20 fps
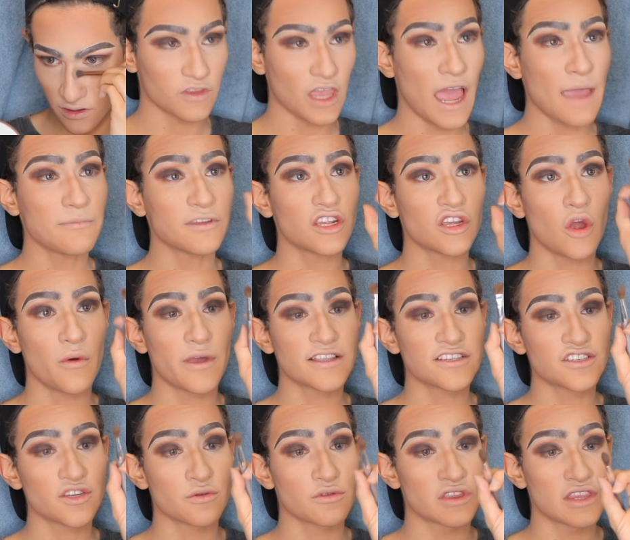I'm gonna go
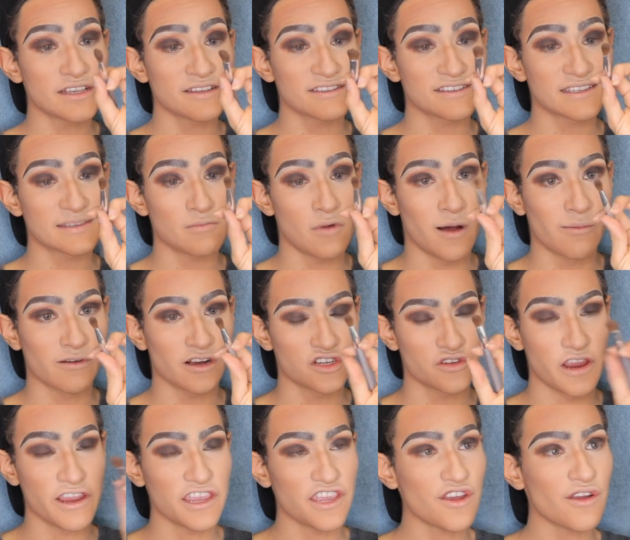into this small
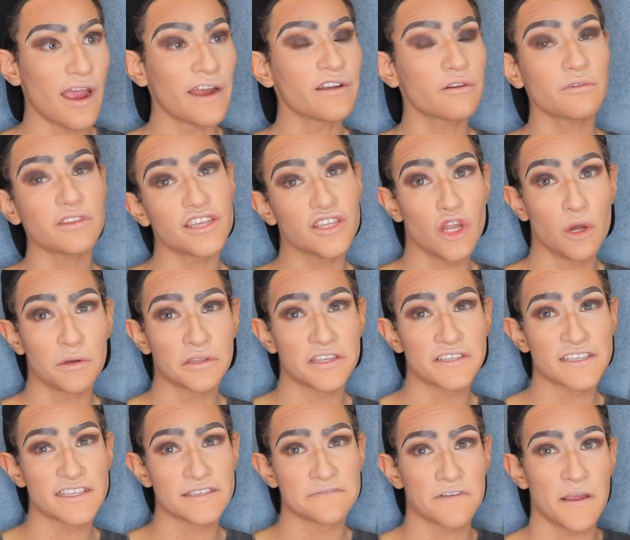brush right here. I don't really know what
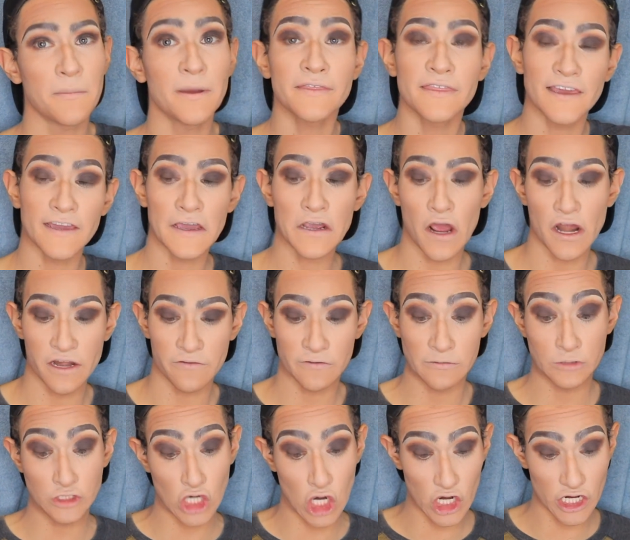this is from. I think I got it
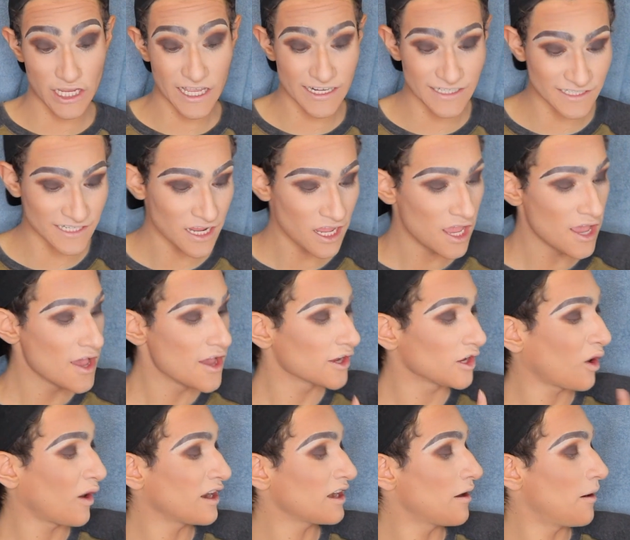from Target.
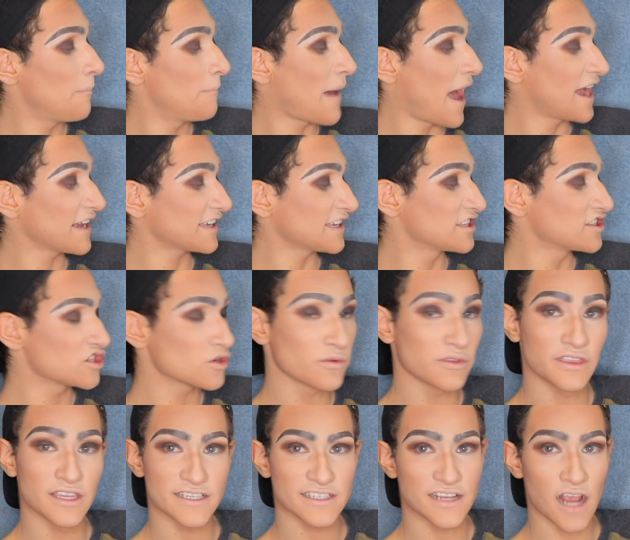Going back into
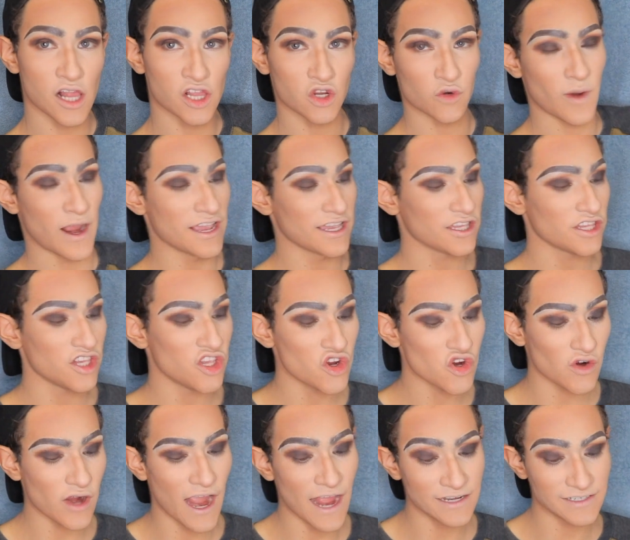this color right
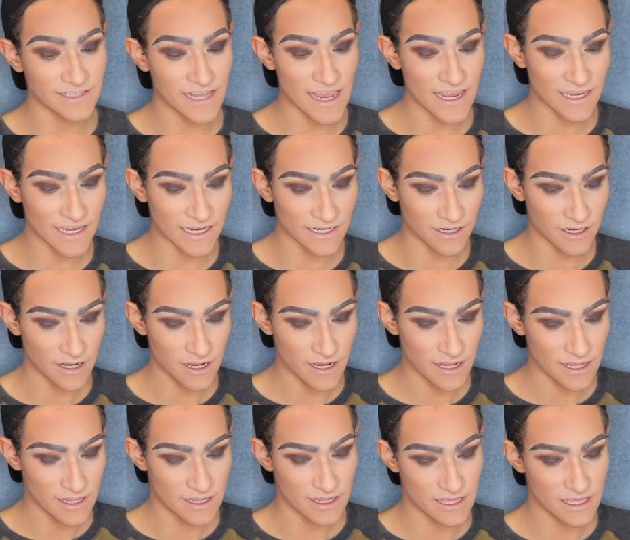here and taking
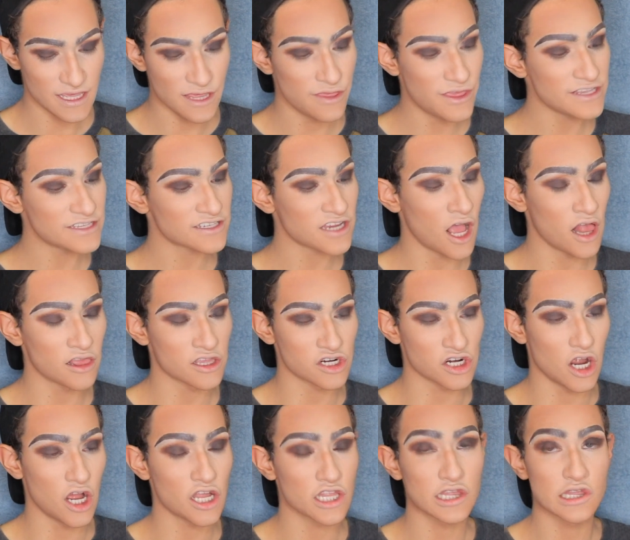this
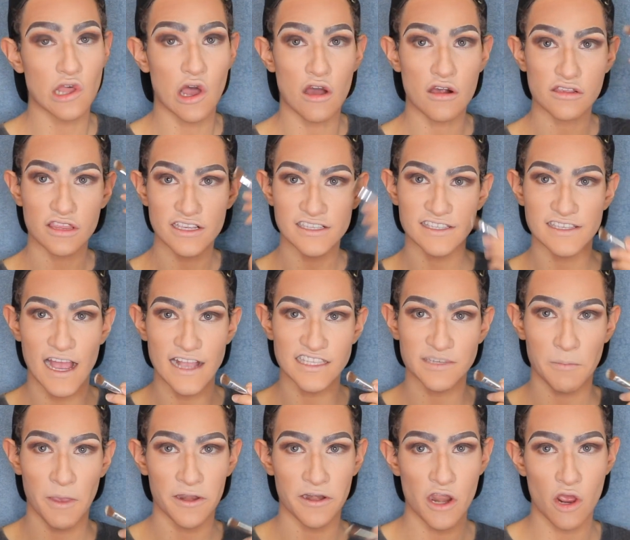color along the sides
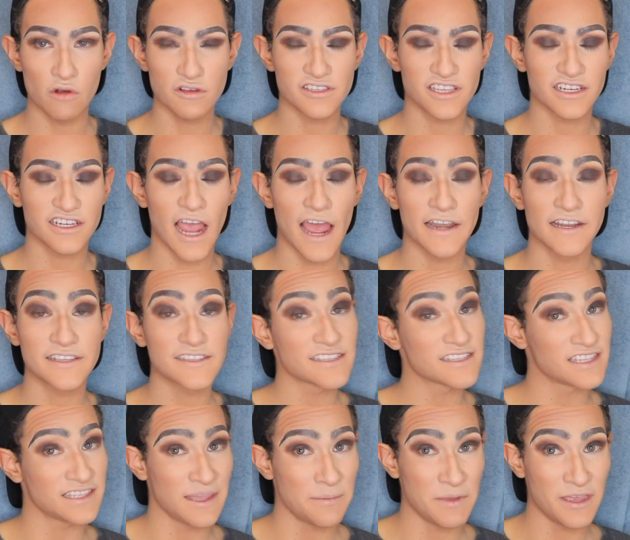of my nose to kind of
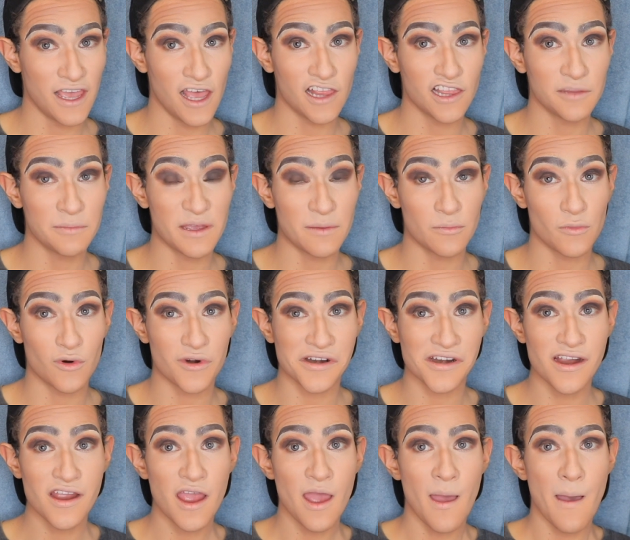slim it a little bit
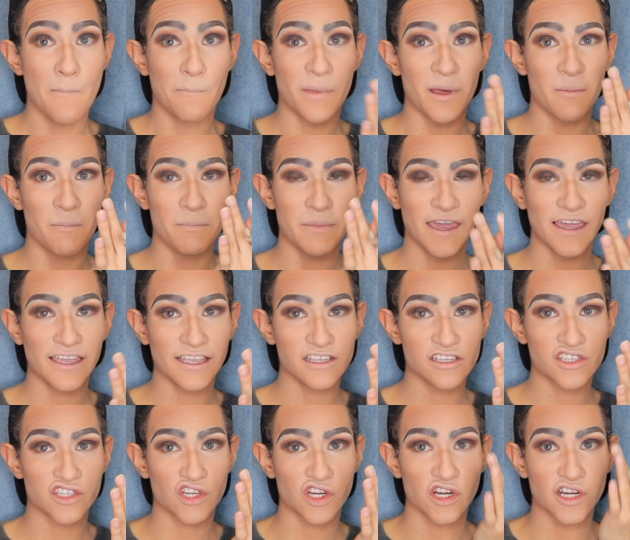more, but making
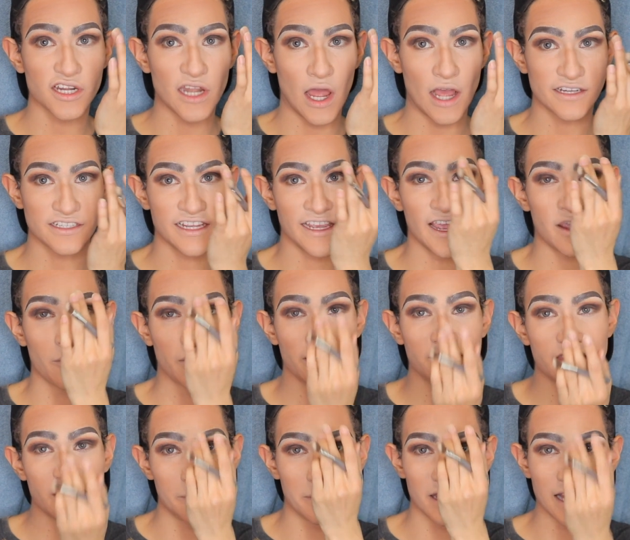sure not to get rid
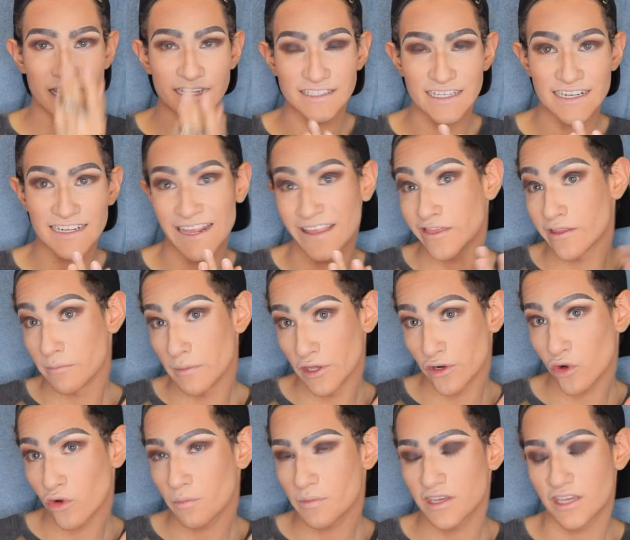of the blending in the
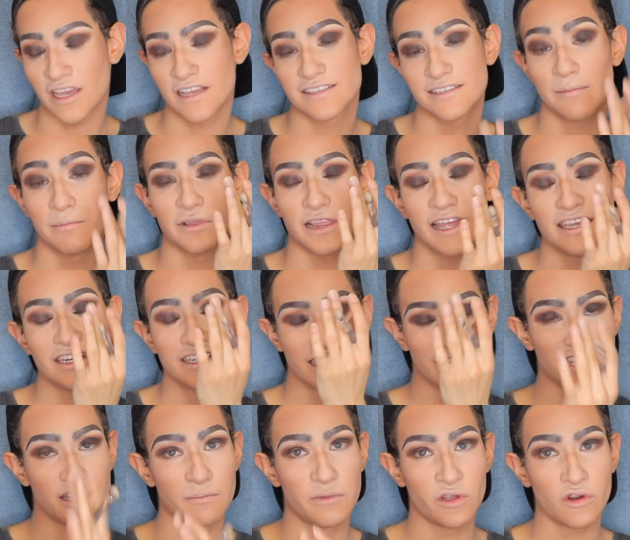middle because the blending
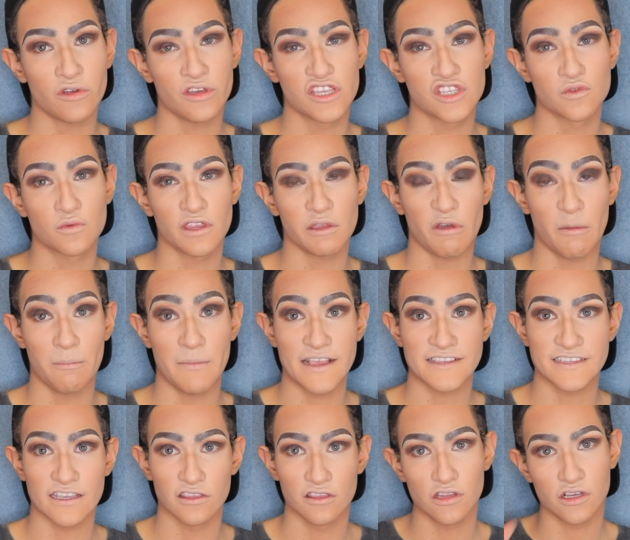in the middle is really what
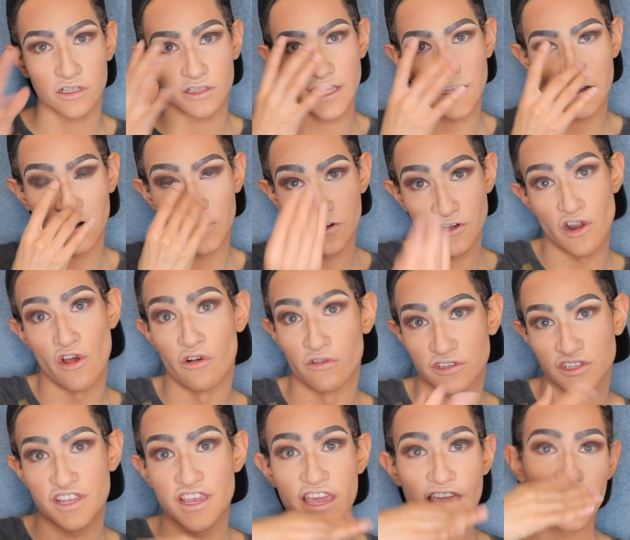makes it look like our
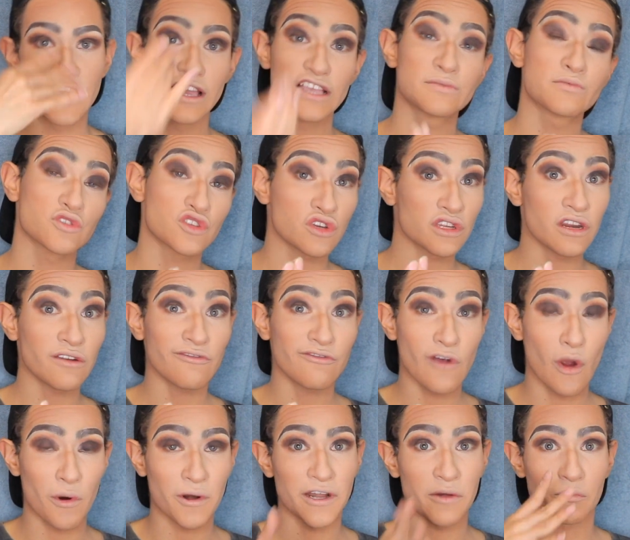nose. It's protruding
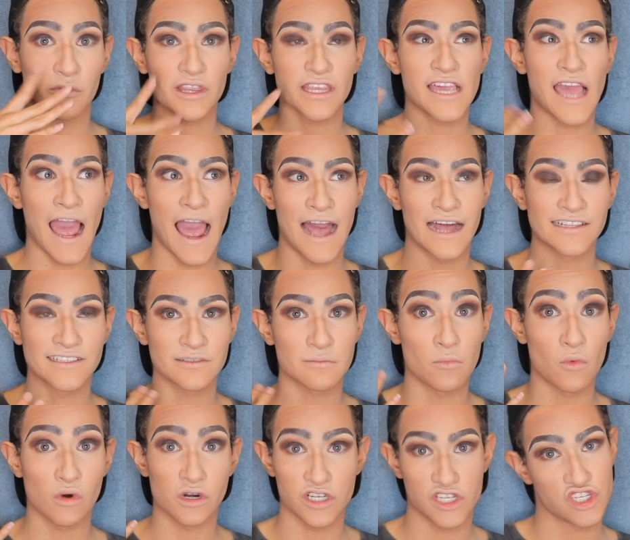forward and really adds
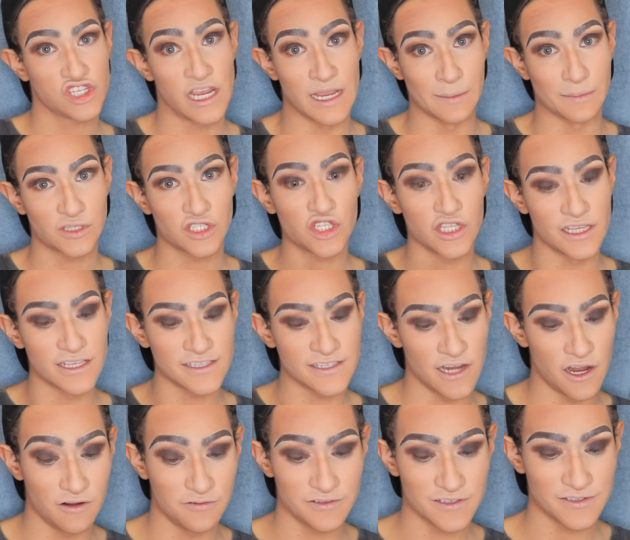more shape to this
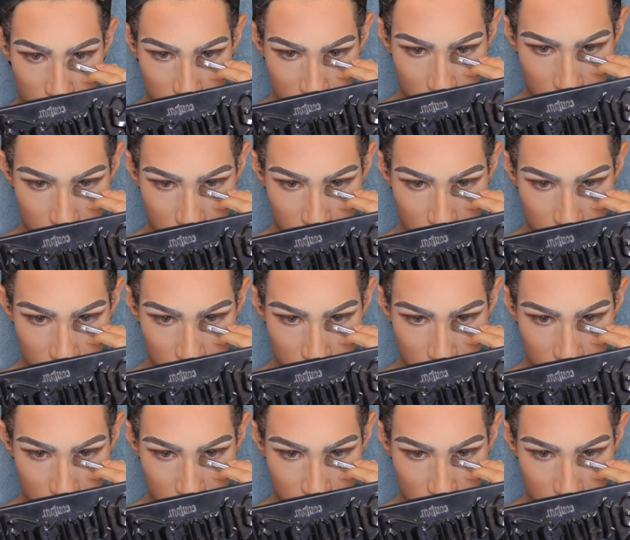nose.